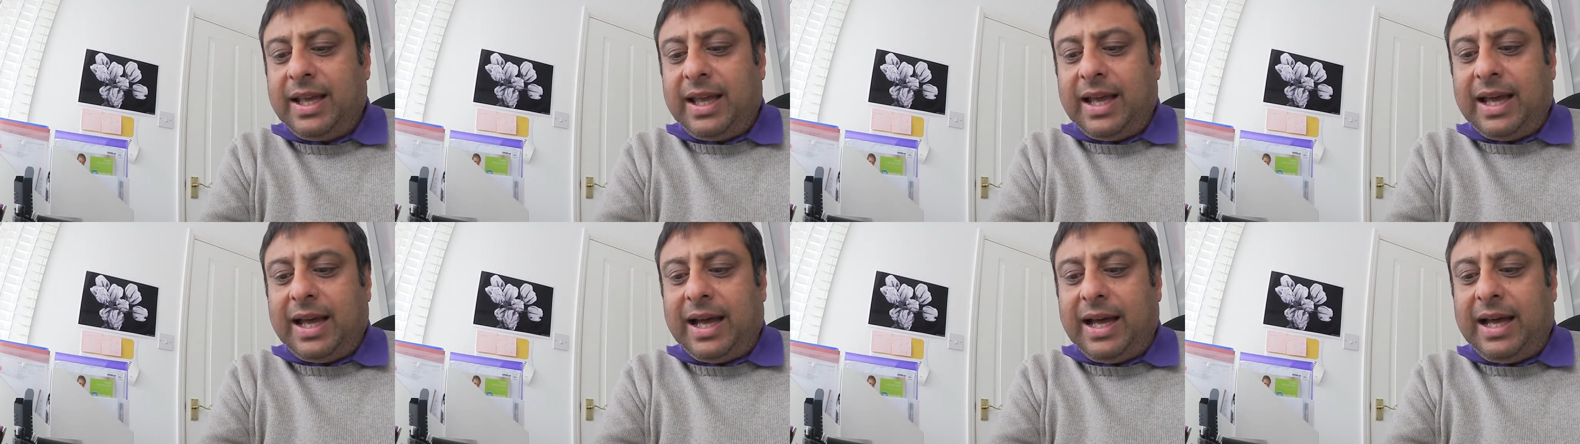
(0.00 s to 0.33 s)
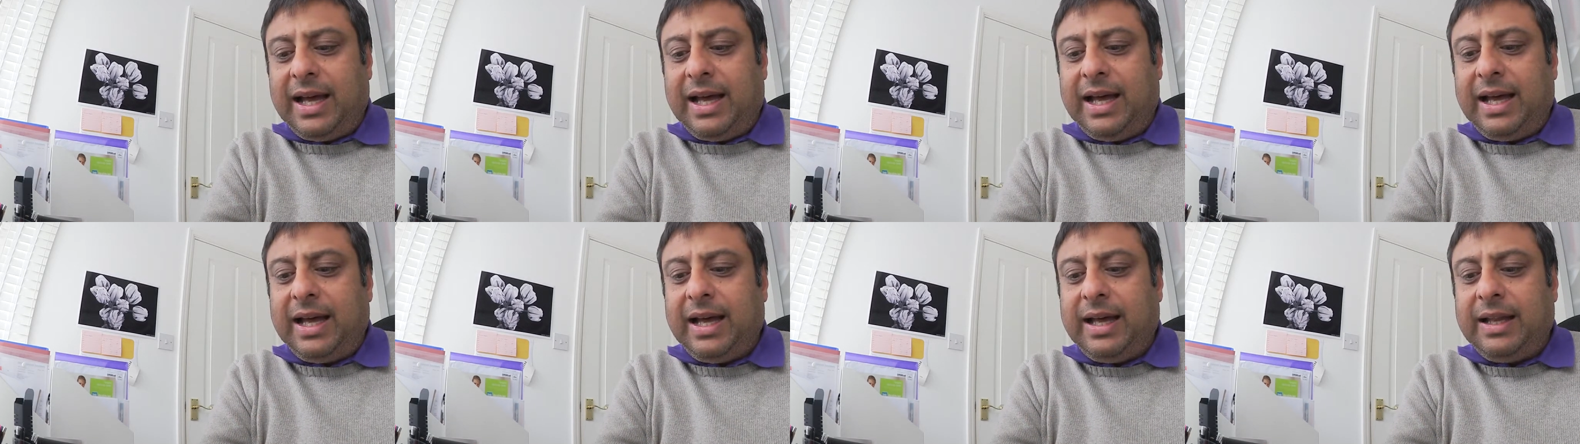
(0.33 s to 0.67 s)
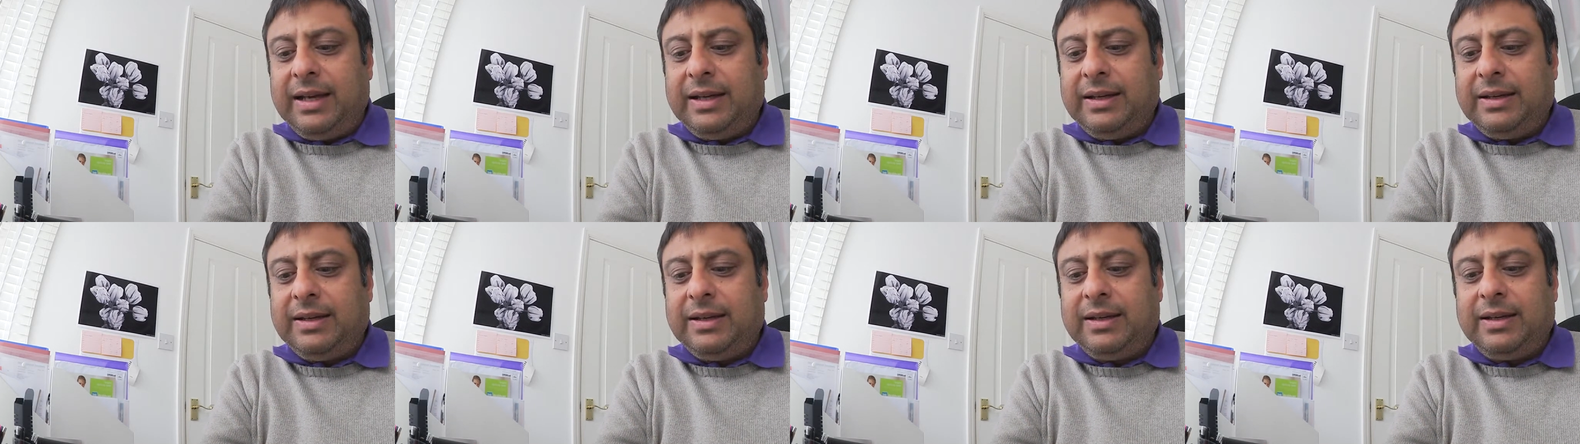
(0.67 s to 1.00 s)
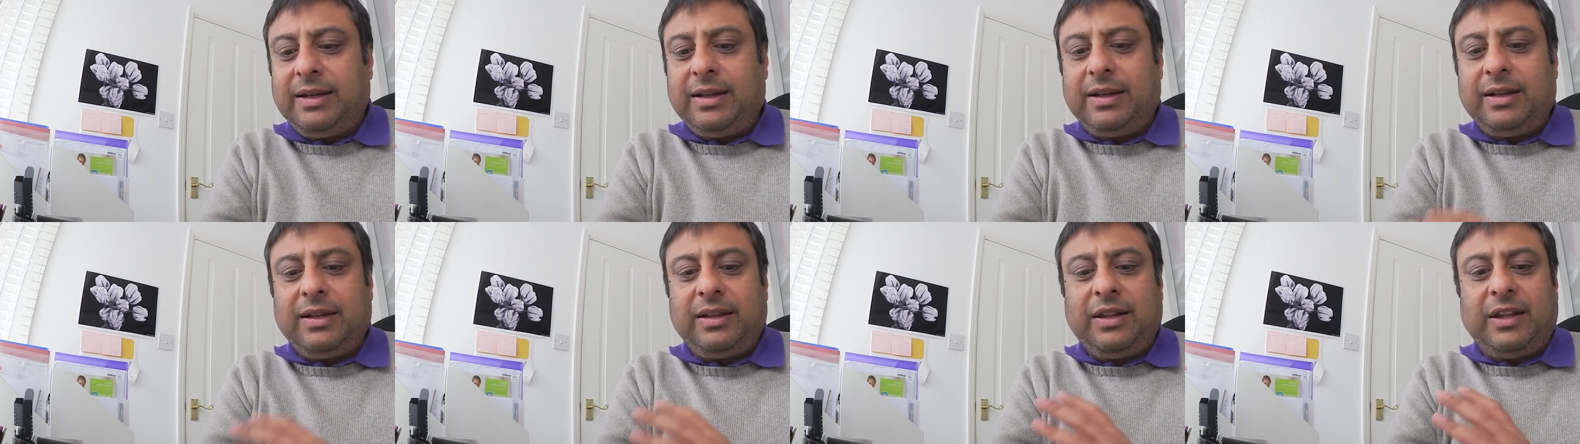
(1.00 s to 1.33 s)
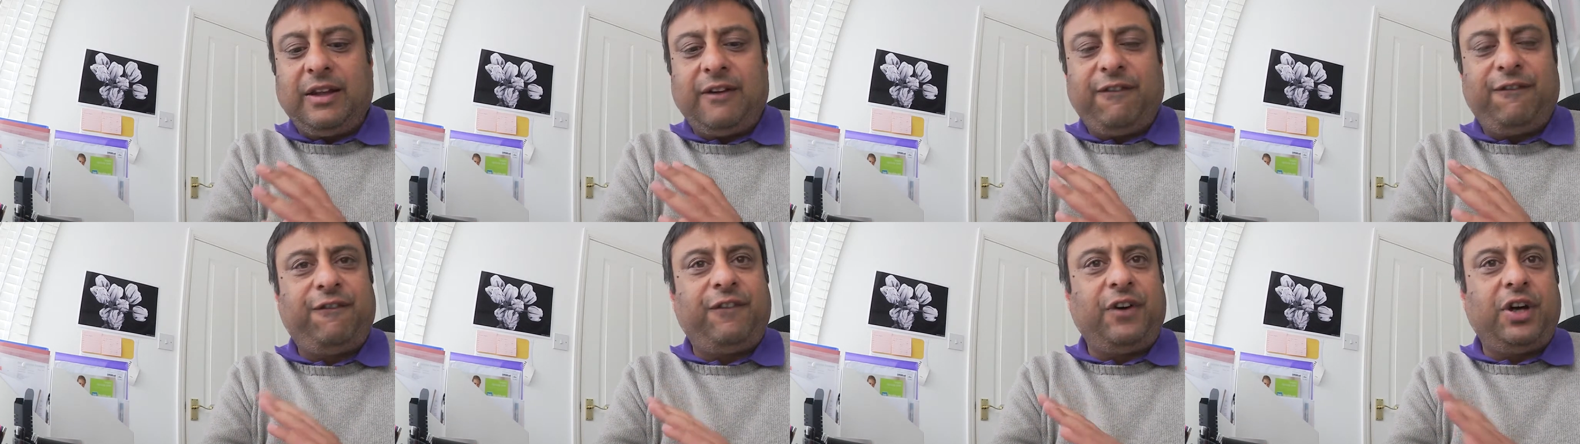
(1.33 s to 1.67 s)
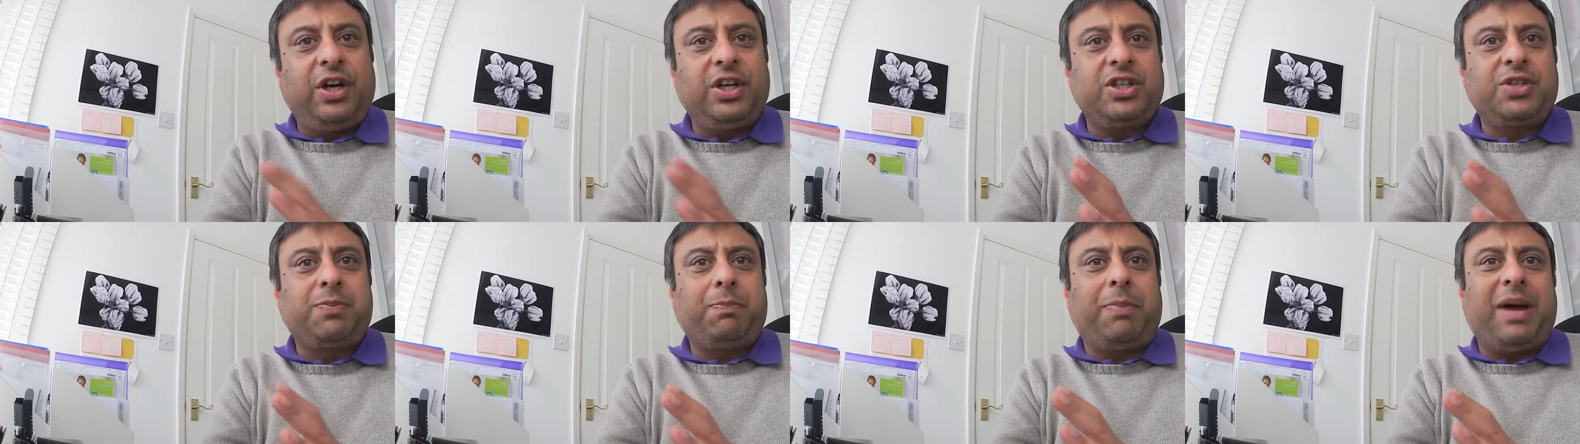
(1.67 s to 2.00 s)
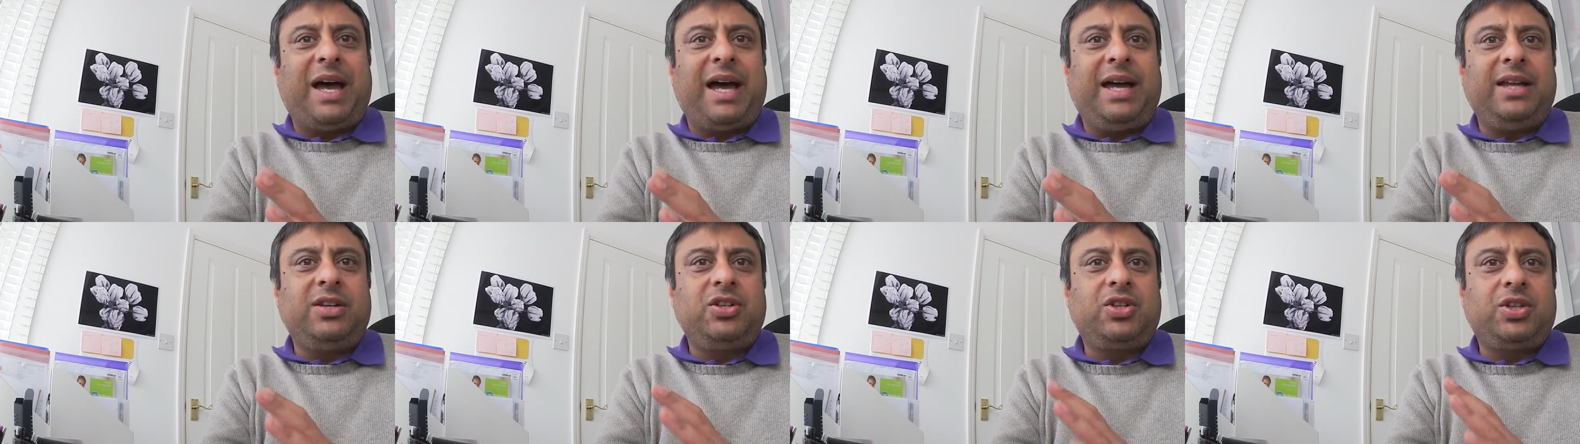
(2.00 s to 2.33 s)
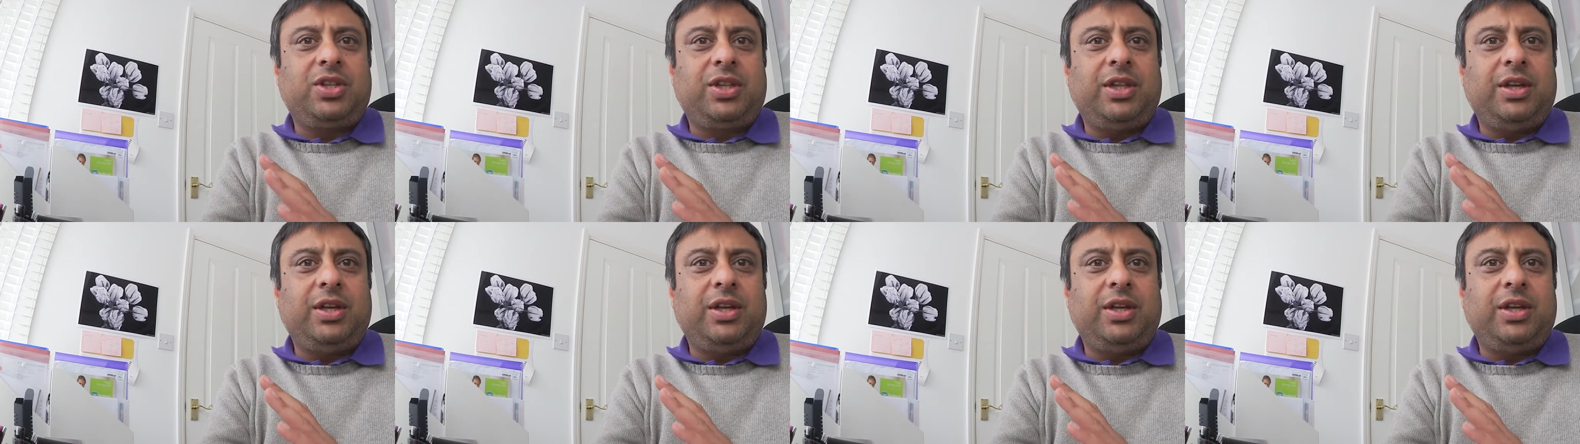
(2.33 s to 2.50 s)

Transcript: and the first batch,